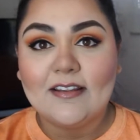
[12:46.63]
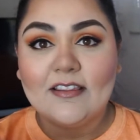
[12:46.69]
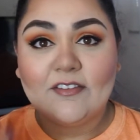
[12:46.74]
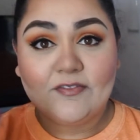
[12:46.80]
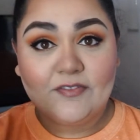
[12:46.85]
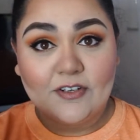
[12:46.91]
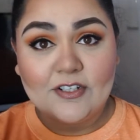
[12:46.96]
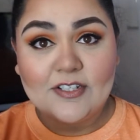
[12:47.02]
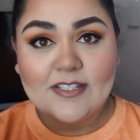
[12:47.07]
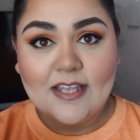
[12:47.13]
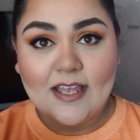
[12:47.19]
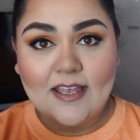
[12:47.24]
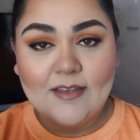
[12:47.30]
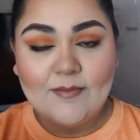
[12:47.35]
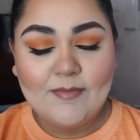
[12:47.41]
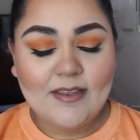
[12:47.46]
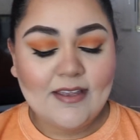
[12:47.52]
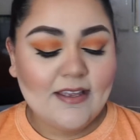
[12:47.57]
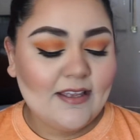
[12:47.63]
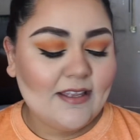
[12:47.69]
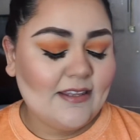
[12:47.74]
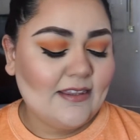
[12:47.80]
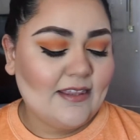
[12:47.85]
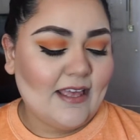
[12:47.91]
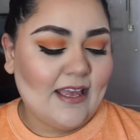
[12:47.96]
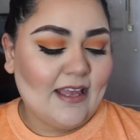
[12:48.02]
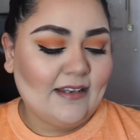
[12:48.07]
it the first time
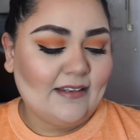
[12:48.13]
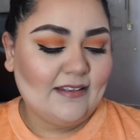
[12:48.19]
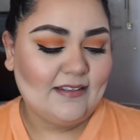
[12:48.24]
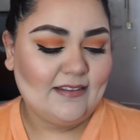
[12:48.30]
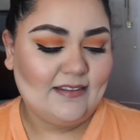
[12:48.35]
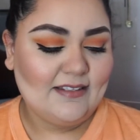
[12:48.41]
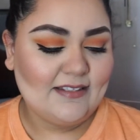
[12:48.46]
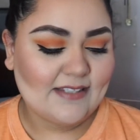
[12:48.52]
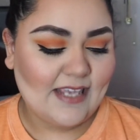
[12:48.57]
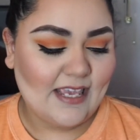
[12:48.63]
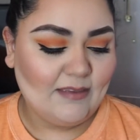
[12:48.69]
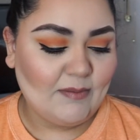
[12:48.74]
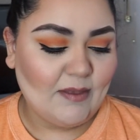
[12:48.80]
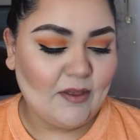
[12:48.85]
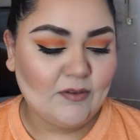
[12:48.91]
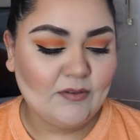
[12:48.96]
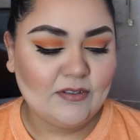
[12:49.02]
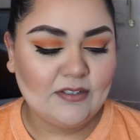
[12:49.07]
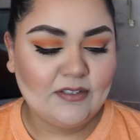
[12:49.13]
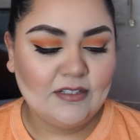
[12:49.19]
that this came out.